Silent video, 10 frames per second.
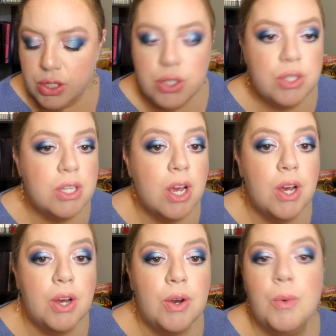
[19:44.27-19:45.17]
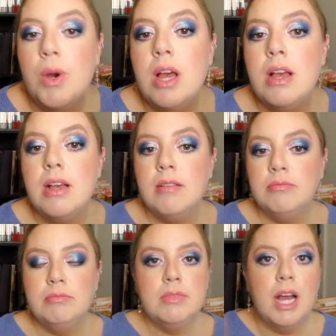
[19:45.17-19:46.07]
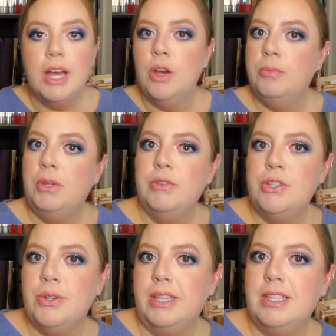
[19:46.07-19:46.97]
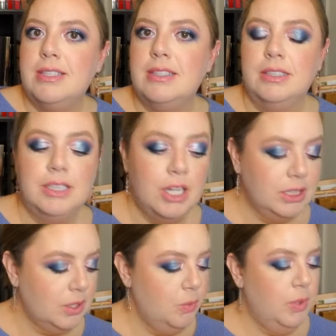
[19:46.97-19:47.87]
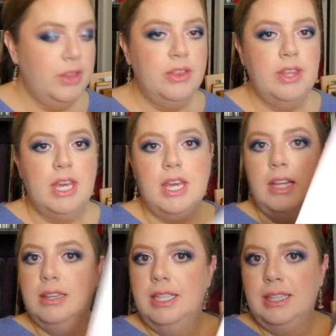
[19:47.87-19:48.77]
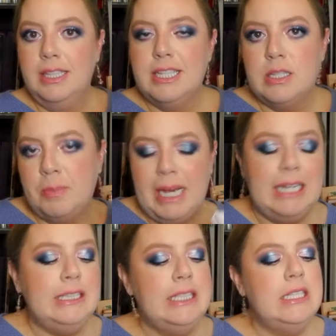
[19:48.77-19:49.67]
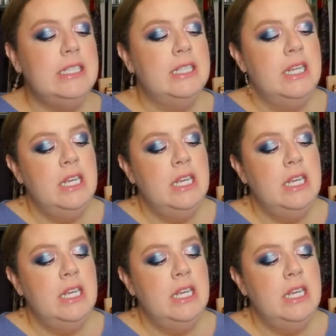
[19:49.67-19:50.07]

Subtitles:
So I hope you enjoyed this look with the Lit List palette,